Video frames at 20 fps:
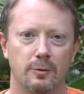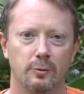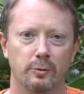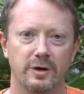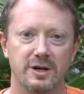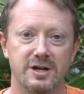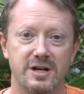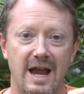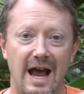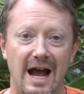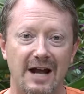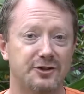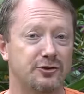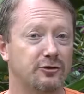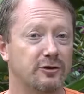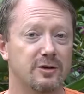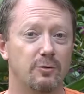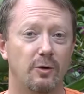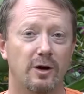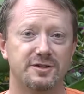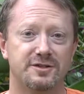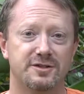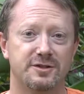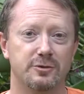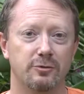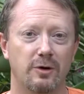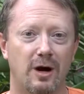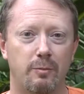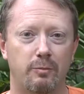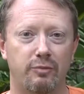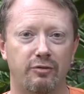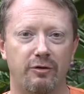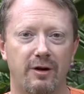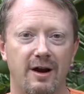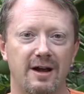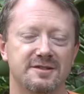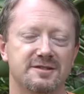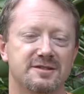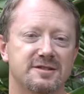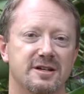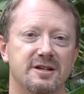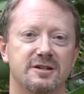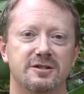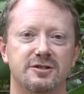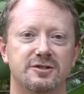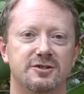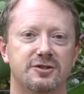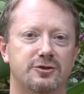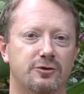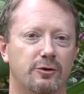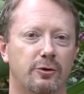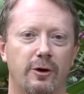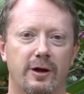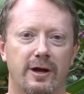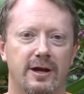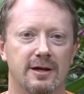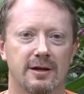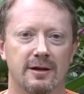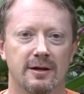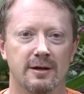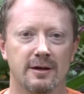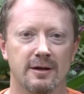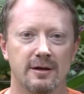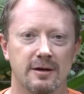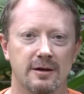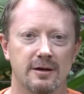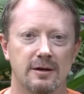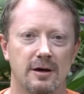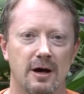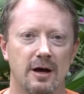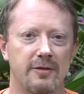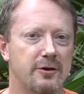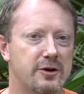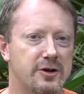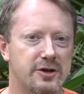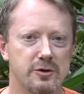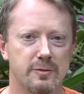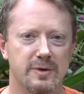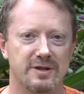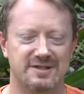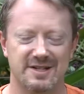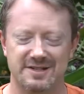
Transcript: would naturally want to oppress and destroy other humans.